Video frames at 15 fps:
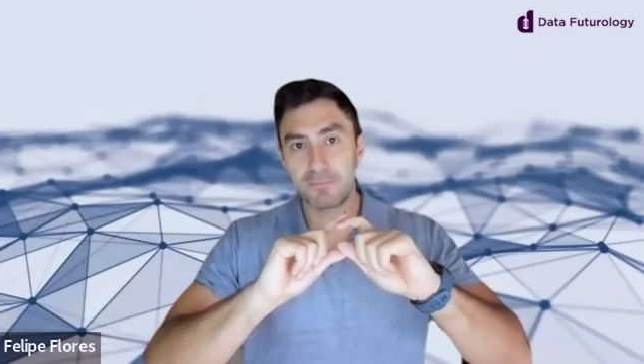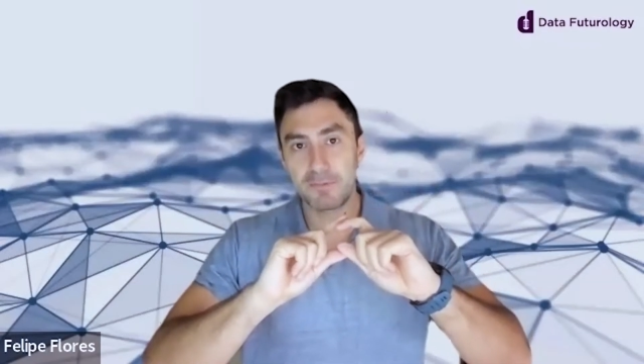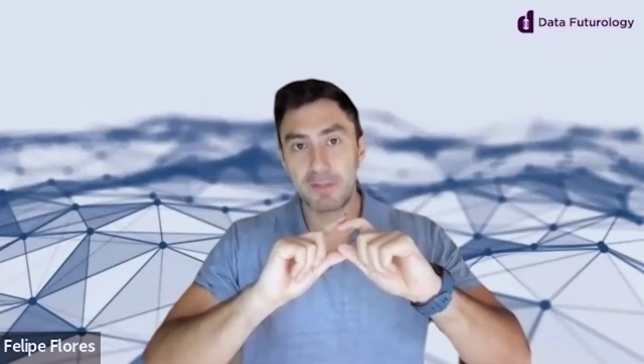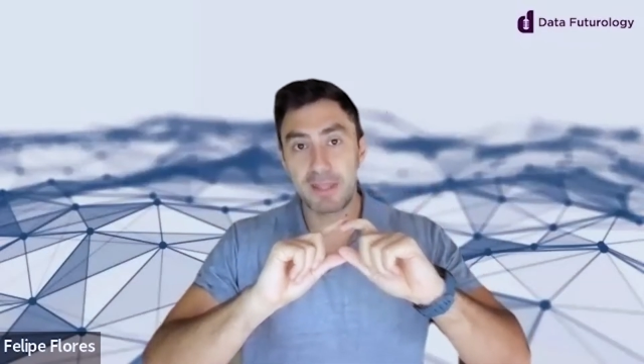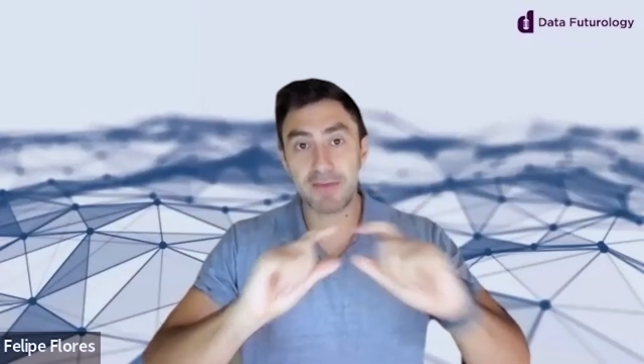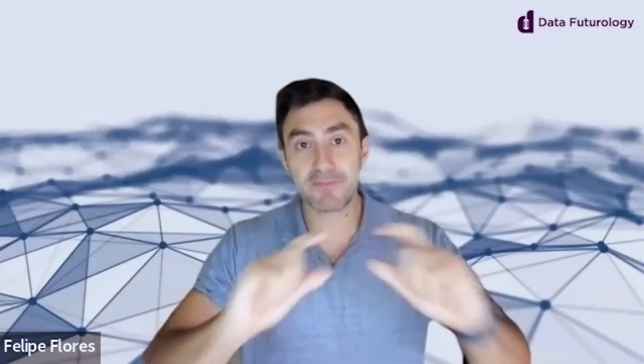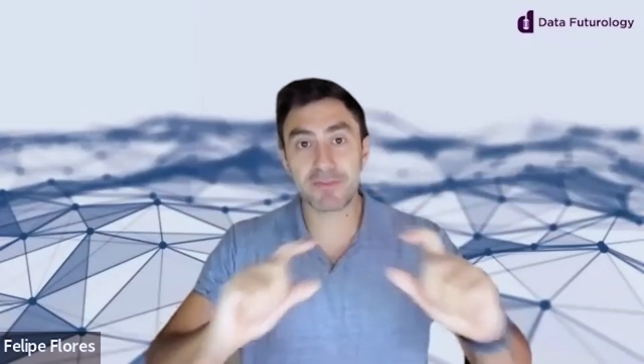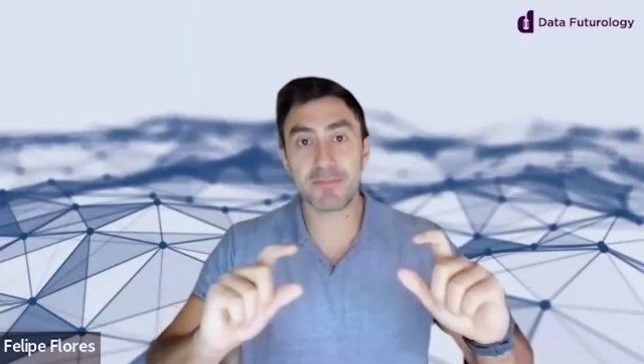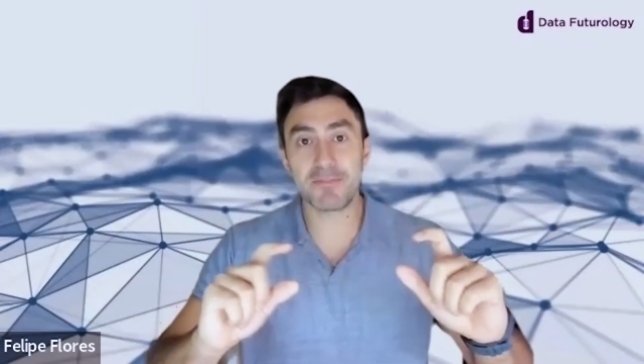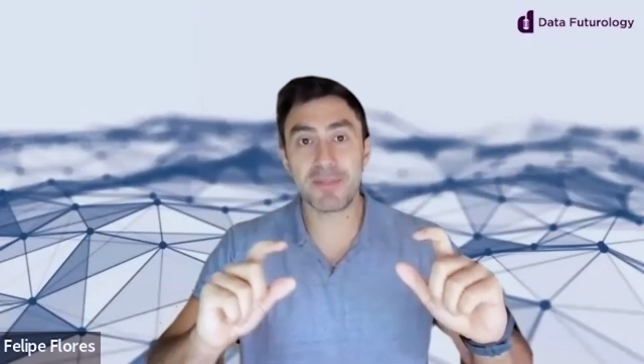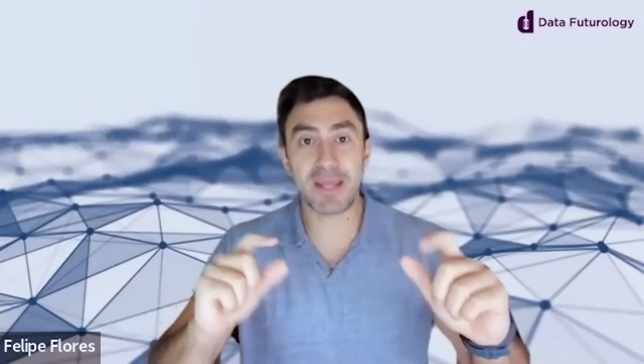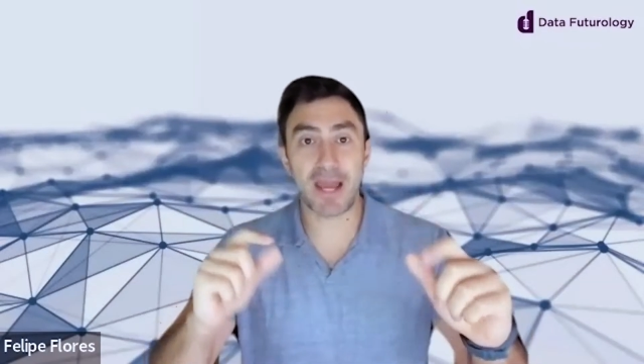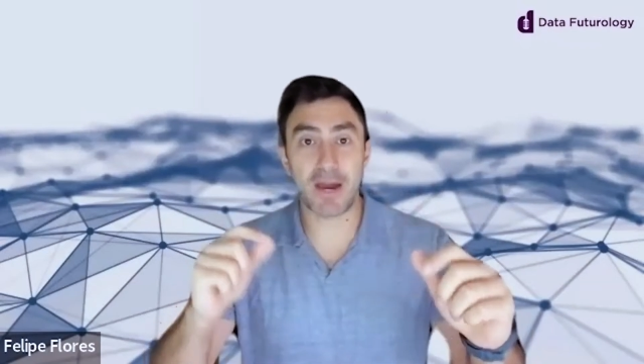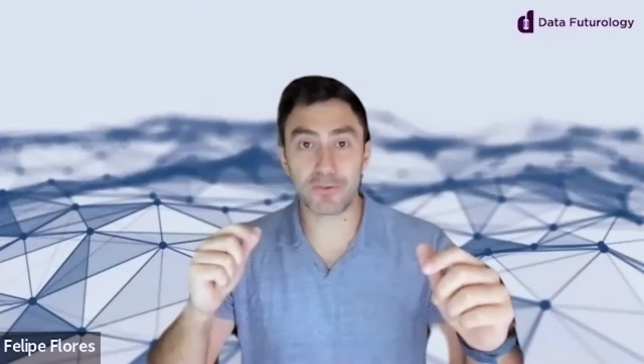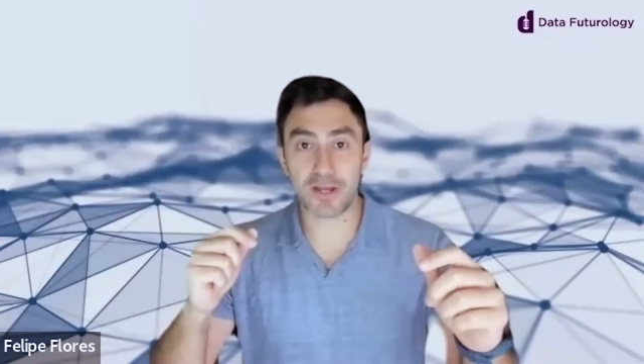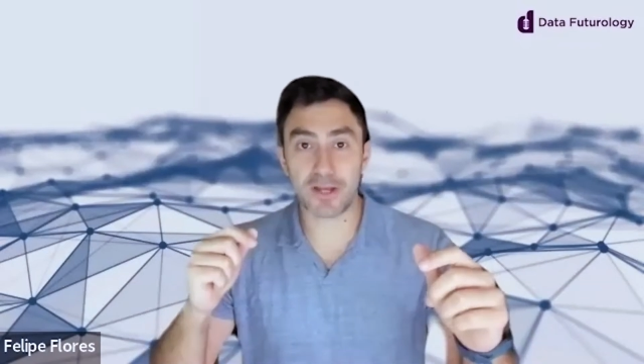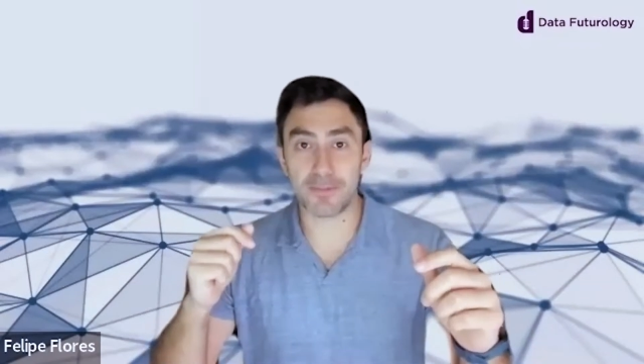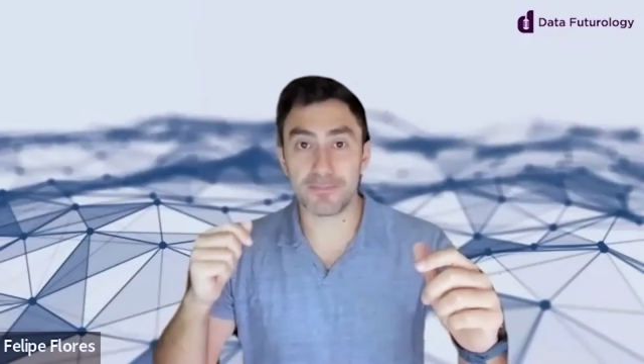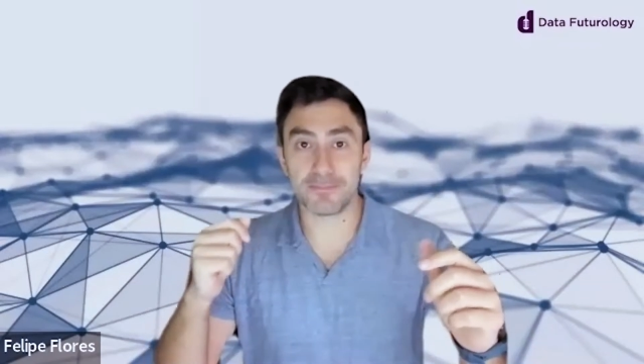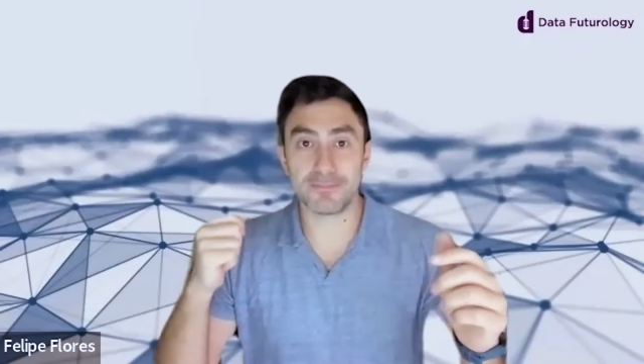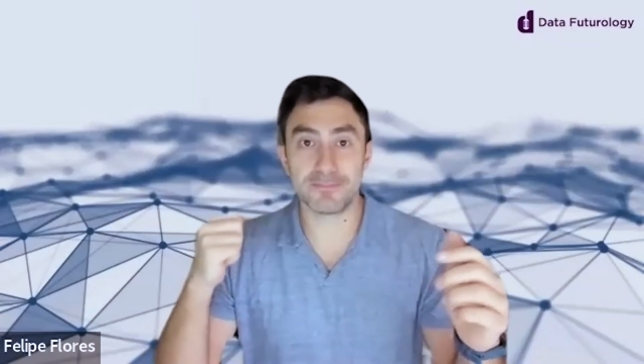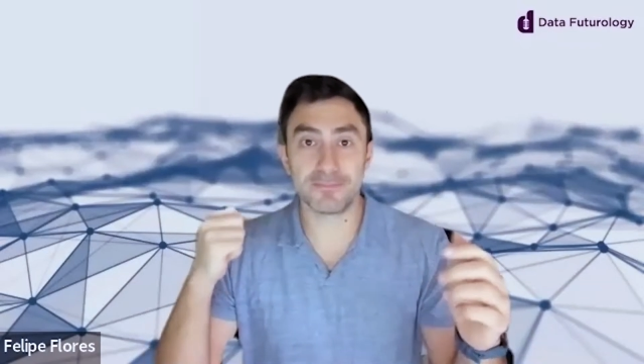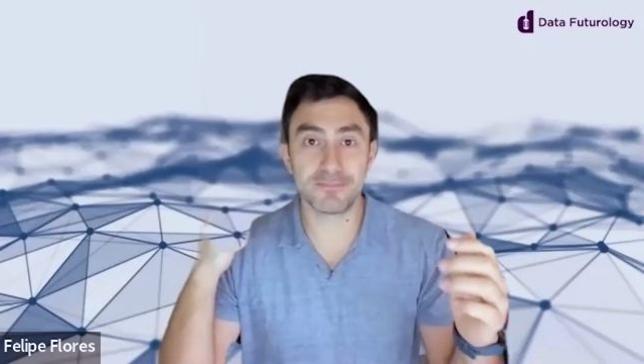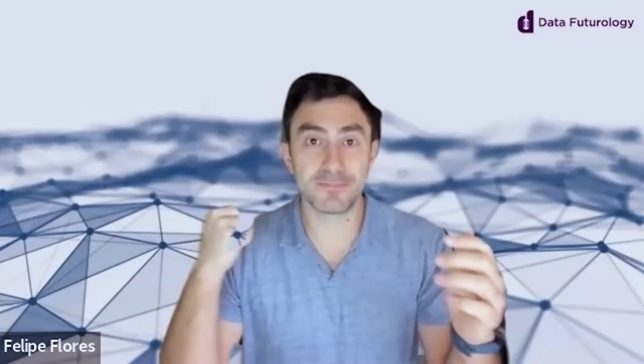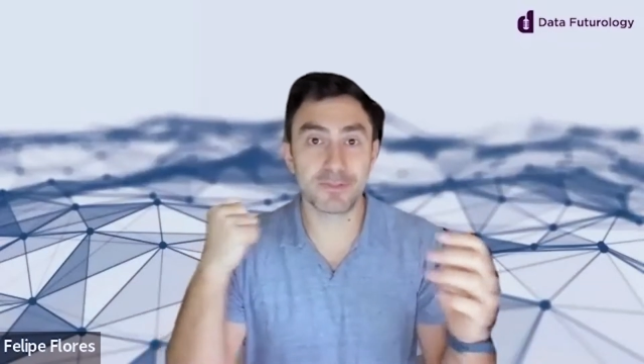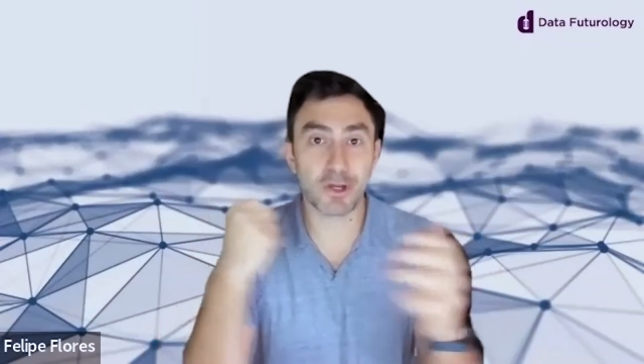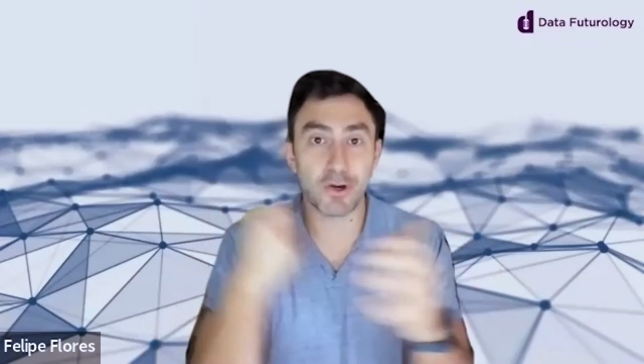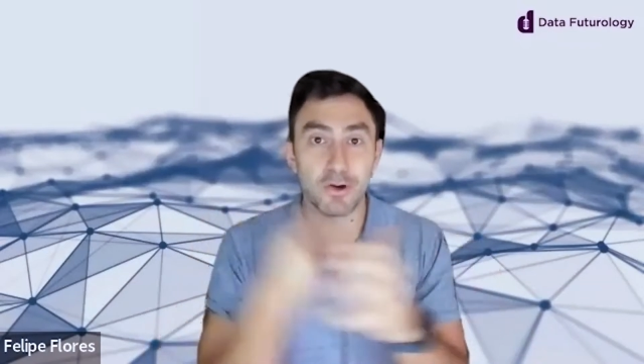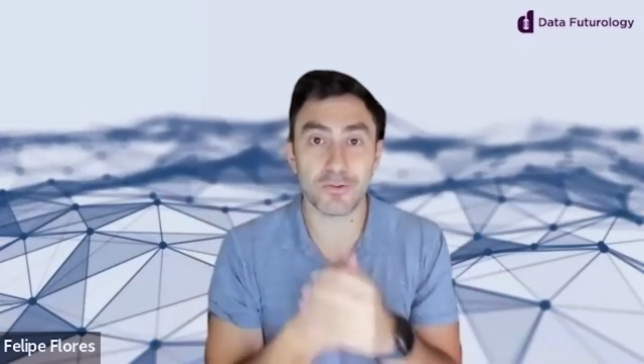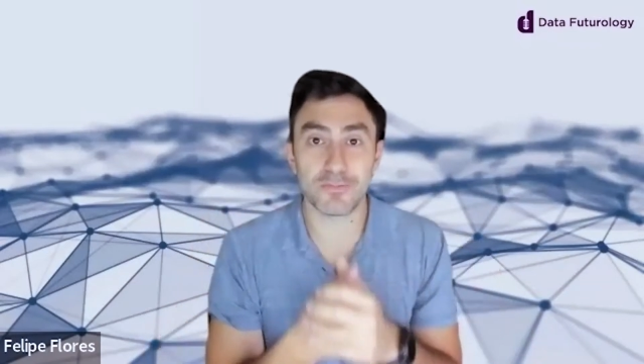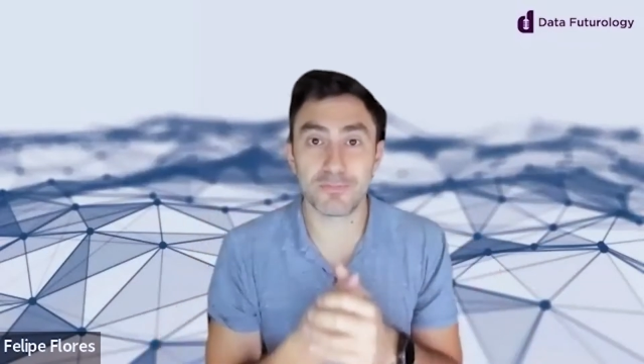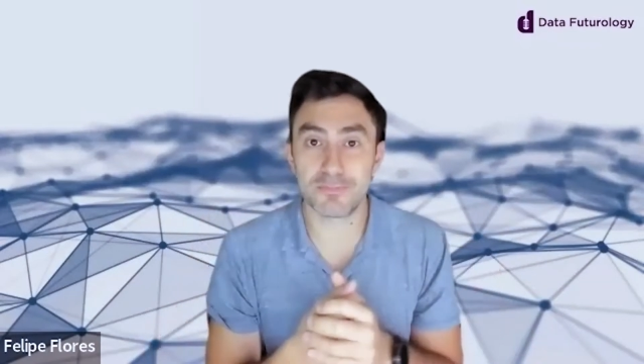give them the outcome. So